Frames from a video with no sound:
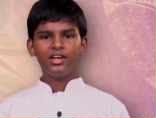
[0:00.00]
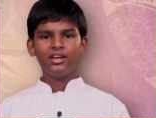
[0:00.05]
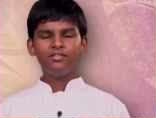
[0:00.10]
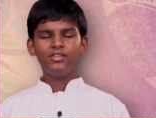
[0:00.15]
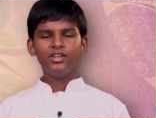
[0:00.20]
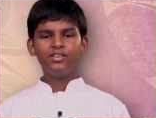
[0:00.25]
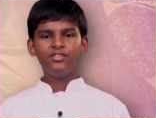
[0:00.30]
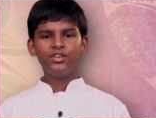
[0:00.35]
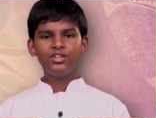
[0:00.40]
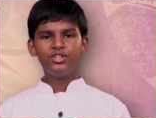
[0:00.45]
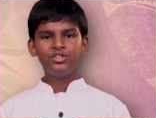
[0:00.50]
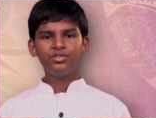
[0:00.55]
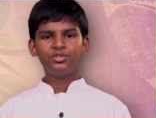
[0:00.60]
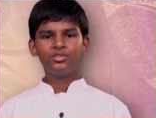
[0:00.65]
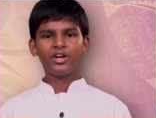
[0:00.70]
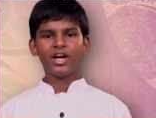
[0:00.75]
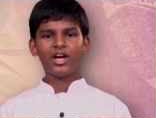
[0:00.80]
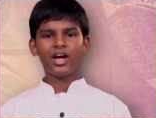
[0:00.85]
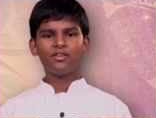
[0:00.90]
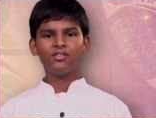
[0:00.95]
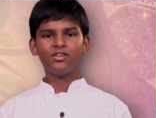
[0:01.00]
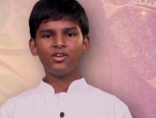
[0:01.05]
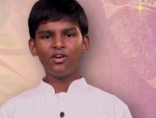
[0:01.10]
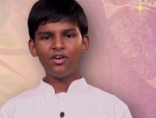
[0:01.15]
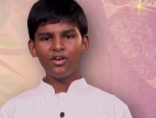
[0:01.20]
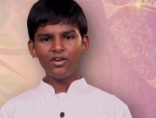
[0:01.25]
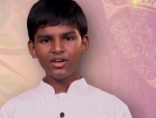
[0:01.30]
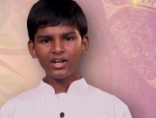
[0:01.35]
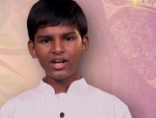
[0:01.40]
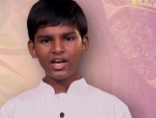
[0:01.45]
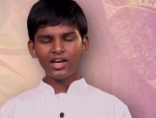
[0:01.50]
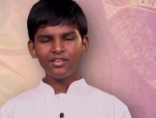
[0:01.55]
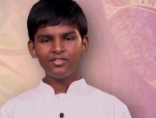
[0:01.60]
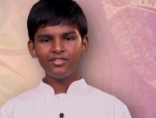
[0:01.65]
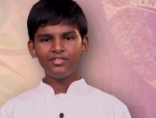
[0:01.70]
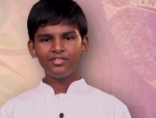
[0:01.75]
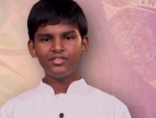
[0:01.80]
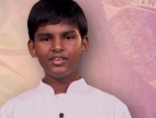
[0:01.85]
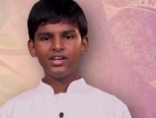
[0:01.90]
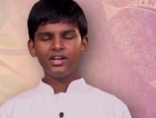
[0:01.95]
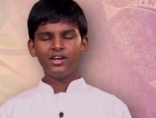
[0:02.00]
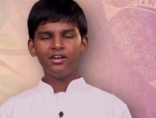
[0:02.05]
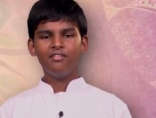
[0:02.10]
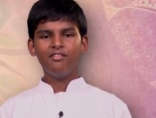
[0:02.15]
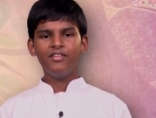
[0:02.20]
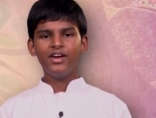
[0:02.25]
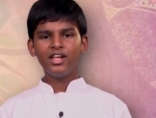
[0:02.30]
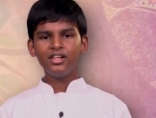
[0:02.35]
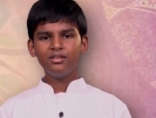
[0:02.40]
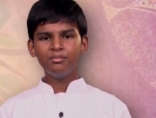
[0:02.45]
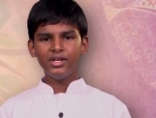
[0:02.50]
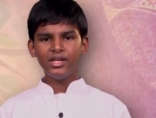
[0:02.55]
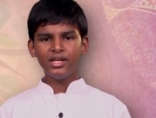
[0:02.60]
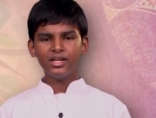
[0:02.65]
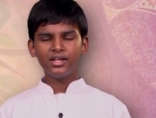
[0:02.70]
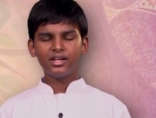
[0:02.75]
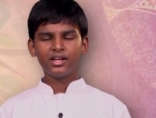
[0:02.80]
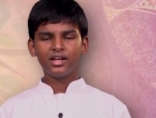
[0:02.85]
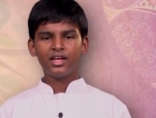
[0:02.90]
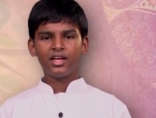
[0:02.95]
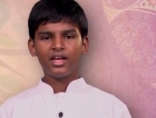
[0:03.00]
we wish you to have long life, well-being